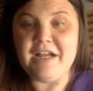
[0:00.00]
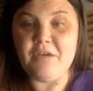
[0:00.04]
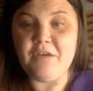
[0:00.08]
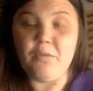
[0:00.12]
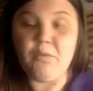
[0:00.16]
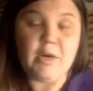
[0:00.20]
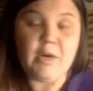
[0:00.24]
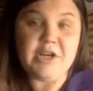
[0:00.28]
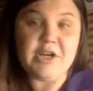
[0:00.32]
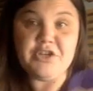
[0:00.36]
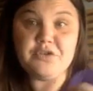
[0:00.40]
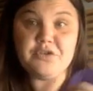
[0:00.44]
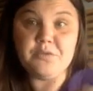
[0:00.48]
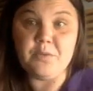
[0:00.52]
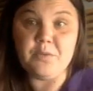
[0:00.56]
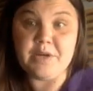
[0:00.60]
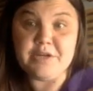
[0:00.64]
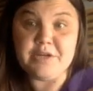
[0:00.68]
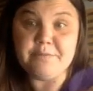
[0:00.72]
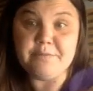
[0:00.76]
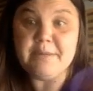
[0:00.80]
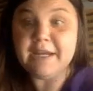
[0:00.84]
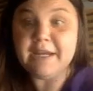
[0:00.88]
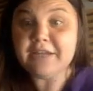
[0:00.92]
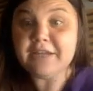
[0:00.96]
where
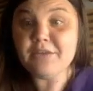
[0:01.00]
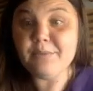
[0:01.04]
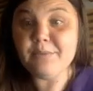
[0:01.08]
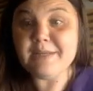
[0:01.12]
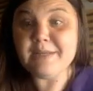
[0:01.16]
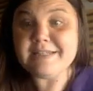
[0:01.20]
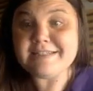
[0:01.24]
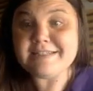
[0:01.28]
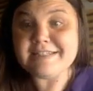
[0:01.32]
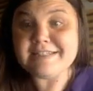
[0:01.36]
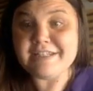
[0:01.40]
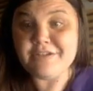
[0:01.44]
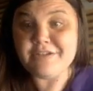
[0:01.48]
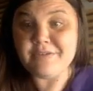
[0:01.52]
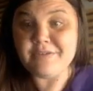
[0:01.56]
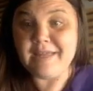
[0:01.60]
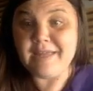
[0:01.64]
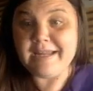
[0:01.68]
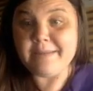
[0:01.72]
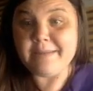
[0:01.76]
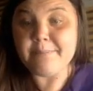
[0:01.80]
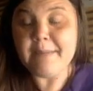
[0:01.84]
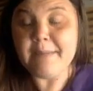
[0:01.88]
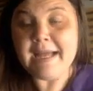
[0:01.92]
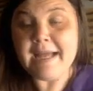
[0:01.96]
you pick the ones that you
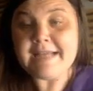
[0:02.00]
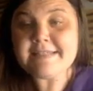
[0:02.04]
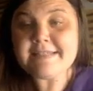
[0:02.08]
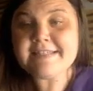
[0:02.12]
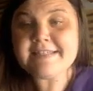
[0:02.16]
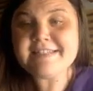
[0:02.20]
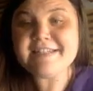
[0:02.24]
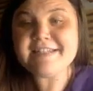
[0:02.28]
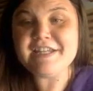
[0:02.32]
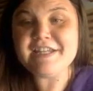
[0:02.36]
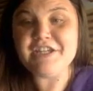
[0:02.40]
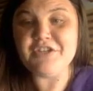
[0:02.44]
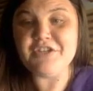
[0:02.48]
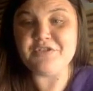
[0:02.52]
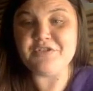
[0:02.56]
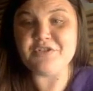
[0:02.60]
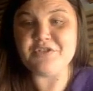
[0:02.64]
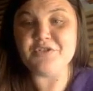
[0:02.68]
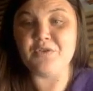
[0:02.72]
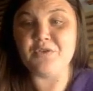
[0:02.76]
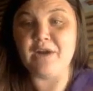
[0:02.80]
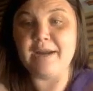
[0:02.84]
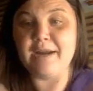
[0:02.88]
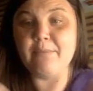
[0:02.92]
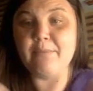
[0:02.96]
like best, you
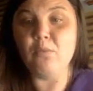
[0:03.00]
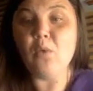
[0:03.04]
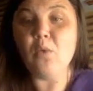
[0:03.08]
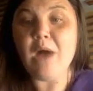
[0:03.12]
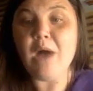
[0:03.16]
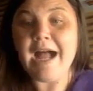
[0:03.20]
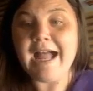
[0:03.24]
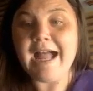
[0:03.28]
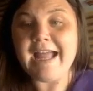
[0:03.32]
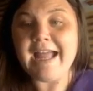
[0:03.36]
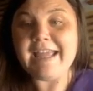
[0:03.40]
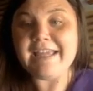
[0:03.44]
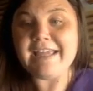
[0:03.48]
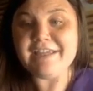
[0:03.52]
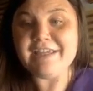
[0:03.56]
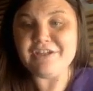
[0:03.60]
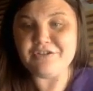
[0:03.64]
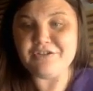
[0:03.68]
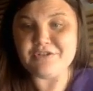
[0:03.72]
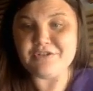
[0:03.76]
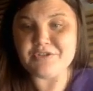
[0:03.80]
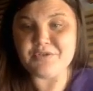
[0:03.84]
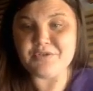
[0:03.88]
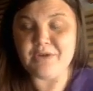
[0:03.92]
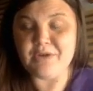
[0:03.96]
describe why, you
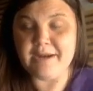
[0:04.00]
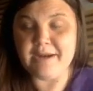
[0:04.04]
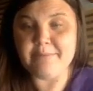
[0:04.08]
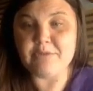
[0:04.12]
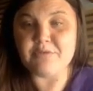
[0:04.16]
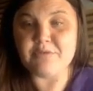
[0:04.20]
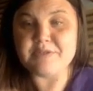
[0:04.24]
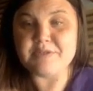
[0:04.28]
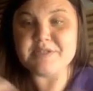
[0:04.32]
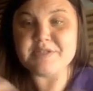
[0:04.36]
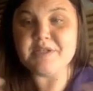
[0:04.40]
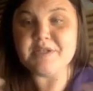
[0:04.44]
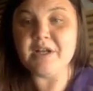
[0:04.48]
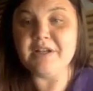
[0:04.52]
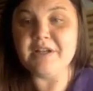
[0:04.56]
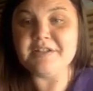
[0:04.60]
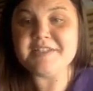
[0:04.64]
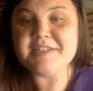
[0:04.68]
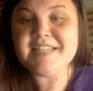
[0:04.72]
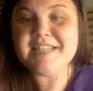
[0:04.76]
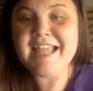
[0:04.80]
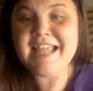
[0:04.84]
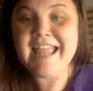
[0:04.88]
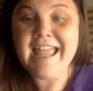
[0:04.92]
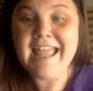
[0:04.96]
describe the
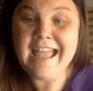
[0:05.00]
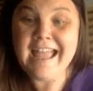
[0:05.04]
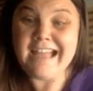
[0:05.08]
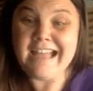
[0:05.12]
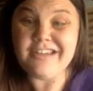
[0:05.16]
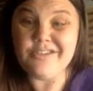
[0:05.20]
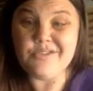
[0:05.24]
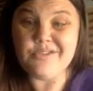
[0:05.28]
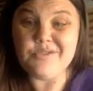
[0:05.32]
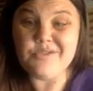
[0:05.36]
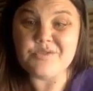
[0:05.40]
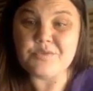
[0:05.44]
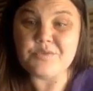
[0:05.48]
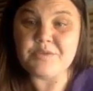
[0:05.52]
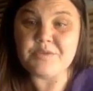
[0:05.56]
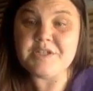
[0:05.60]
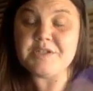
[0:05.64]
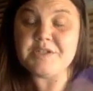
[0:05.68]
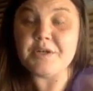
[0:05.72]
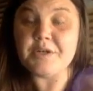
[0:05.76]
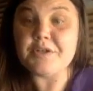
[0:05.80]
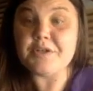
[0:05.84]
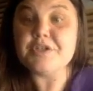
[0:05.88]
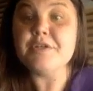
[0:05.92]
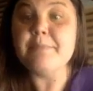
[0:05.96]
results, and you use
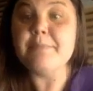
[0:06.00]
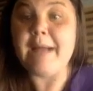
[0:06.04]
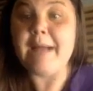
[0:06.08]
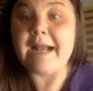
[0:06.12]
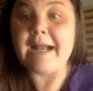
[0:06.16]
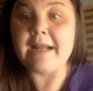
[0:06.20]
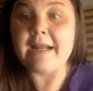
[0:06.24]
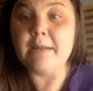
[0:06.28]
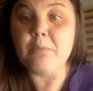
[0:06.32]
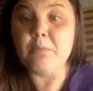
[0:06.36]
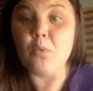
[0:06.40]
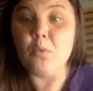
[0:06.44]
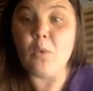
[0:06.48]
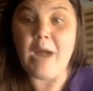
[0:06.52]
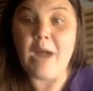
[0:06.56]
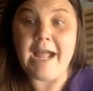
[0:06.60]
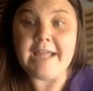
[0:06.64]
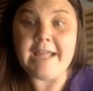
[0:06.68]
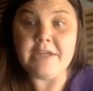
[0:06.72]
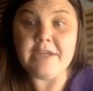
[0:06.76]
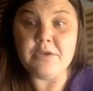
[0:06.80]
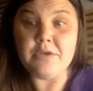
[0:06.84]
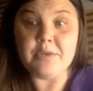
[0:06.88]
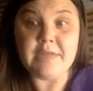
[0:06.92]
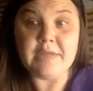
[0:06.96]
research to back up why
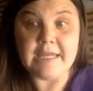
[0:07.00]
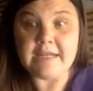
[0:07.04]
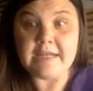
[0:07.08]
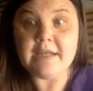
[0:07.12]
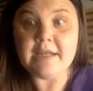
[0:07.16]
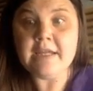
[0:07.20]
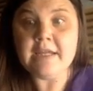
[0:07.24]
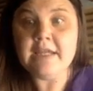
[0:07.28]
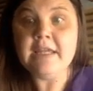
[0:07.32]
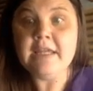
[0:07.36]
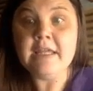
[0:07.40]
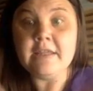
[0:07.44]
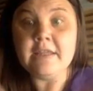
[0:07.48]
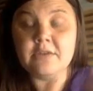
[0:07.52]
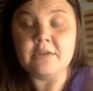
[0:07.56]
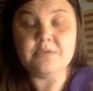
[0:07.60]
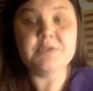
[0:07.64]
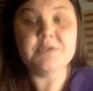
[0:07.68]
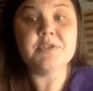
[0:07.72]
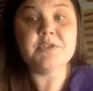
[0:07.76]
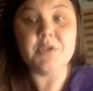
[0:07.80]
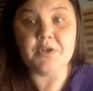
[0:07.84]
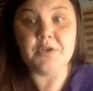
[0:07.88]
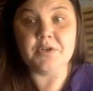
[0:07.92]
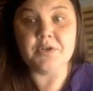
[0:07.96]
you think those
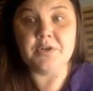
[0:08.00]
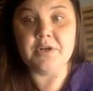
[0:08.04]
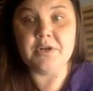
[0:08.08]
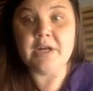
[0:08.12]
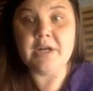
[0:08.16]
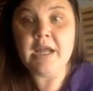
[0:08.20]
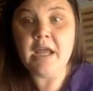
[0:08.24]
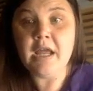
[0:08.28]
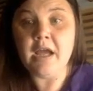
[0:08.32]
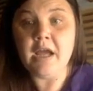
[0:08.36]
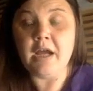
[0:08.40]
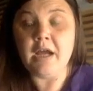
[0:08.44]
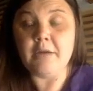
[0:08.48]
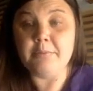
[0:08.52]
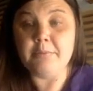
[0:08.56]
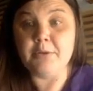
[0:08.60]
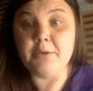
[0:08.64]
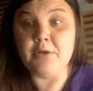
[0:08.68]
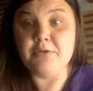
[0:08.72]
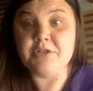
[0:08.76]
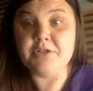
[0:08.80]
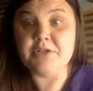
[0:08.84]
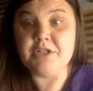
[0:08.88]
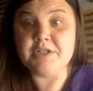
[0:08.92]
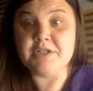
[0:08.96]
certain
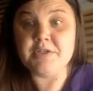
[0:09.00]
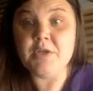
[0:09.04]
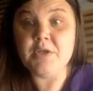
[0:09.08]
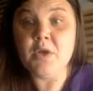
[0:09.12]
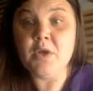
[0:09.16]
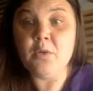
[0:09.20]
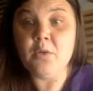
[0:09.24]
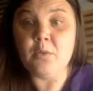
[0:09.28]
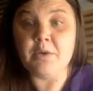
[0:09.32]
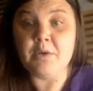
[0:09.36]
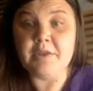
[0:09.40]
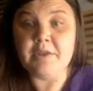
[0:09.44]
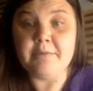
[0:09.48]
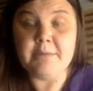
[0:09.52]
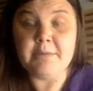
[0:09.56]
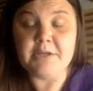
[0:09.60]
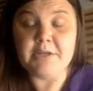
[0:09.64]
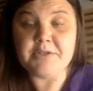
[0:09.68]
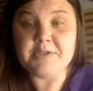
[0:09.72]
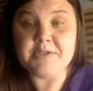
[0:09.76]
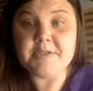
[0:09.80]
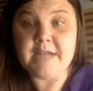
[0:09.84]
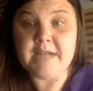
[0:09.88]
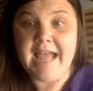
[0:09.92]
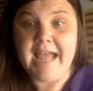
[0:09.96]
approaches were the
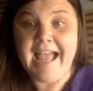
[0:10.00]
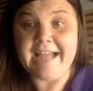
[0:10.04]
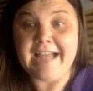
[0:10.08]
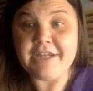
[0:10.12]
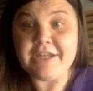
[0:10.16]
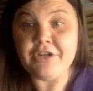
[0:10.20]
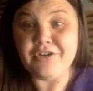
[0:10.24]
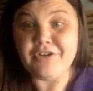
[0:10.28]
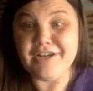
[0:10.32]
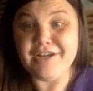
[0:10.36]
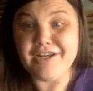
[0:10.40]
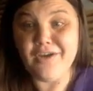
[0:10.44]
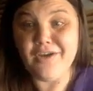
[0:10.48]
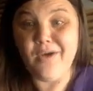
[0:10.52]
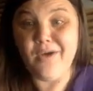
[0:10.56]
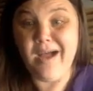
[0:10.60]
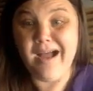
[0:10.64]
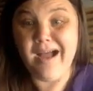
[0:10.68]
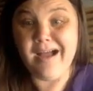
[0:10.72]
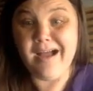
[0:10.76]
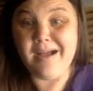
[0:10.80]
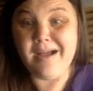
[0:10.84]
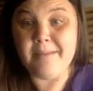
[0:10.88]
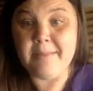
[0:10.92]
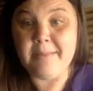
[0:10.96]
most accurate
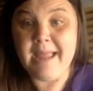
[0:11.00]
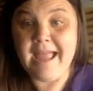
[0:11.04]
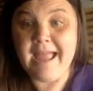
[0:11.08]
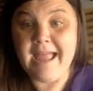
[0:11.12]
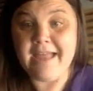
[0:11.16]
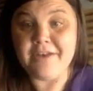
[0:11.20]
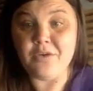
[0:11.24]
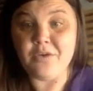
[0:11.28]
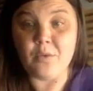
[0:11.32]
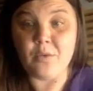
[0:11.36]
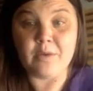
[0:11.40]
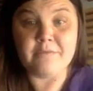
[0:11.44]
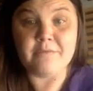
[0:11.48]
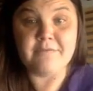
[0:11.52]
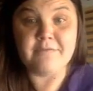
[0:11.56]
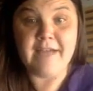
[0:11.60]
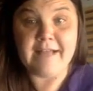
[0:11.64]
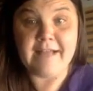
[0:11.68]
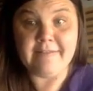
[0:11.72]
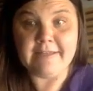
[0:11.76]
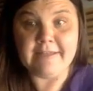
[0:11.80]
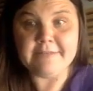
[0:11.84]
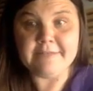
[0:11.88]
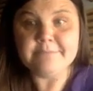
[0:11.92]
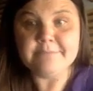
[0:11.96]
and or
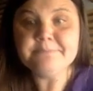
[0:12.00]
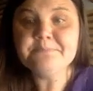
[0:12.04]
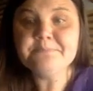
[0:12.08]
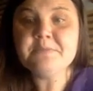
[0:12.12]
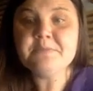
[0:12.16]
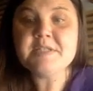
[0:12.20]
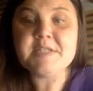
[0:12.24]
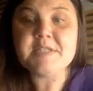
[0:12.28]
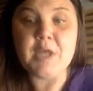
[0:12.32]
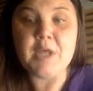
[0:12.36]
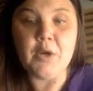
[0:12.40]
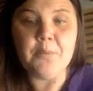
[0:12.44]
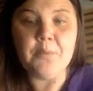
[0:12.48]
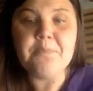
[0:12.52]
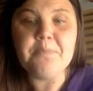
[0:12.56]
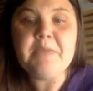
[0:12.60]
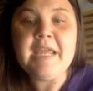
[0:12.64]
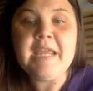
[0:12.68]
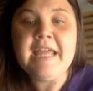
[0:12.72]
valid. So